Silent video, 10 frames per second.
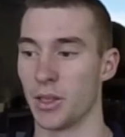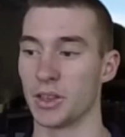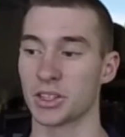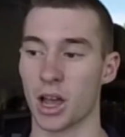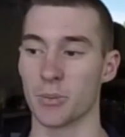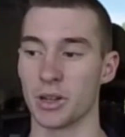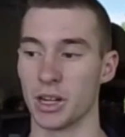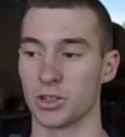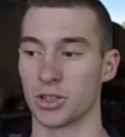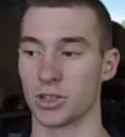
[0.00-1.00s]
This
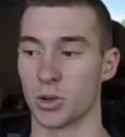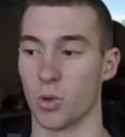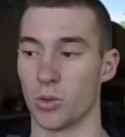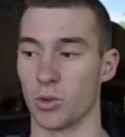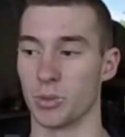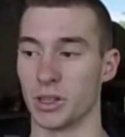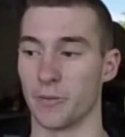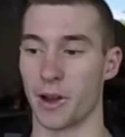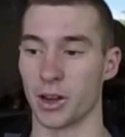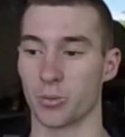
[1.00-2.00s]
combination to what will be the
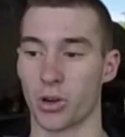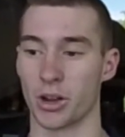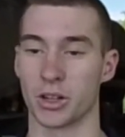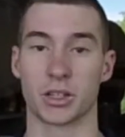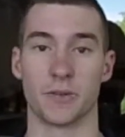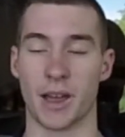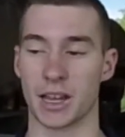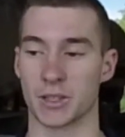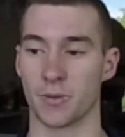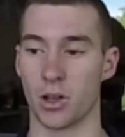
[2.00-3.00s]
final product of
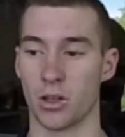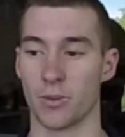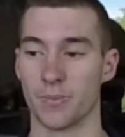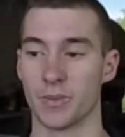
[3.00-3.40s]
asphalt